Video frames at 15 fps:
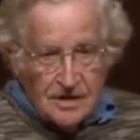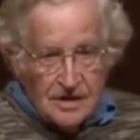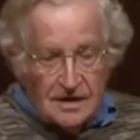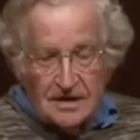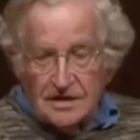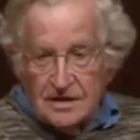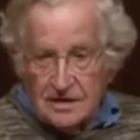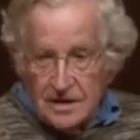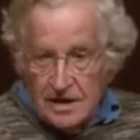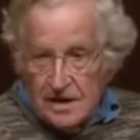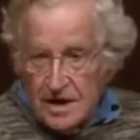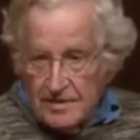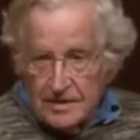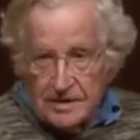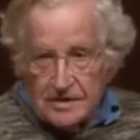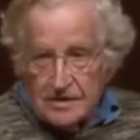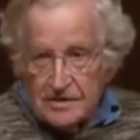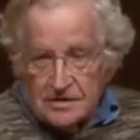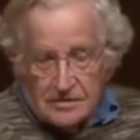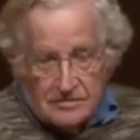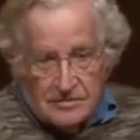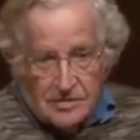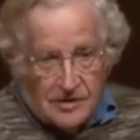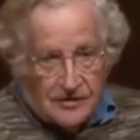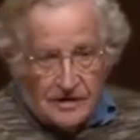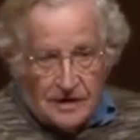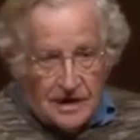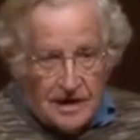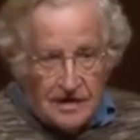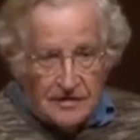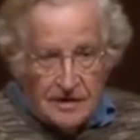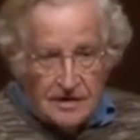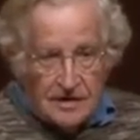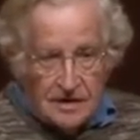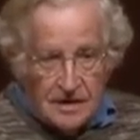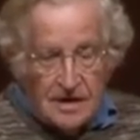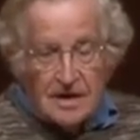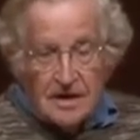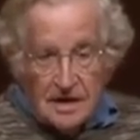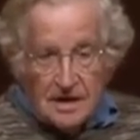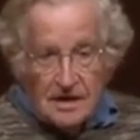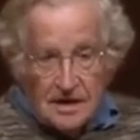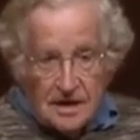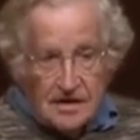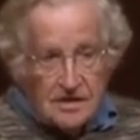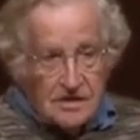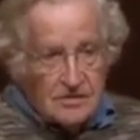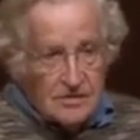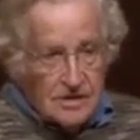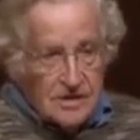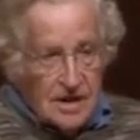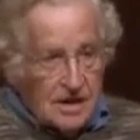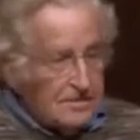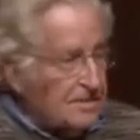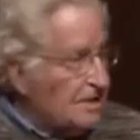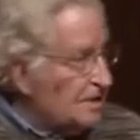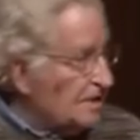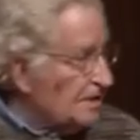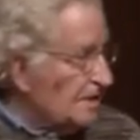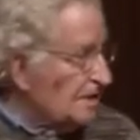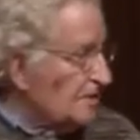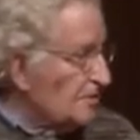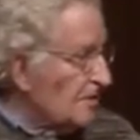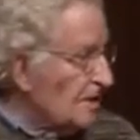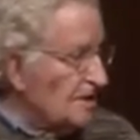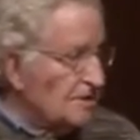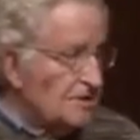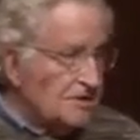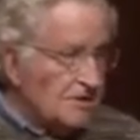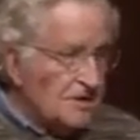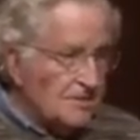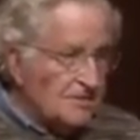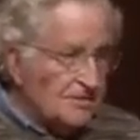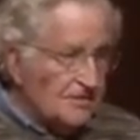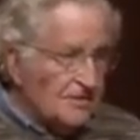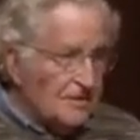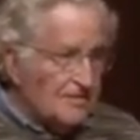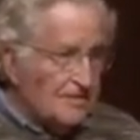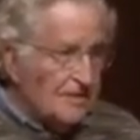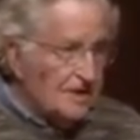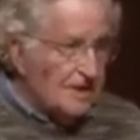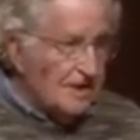And the dynamics are perfectly evident. And that's what's happening. That's where ISIS comes from.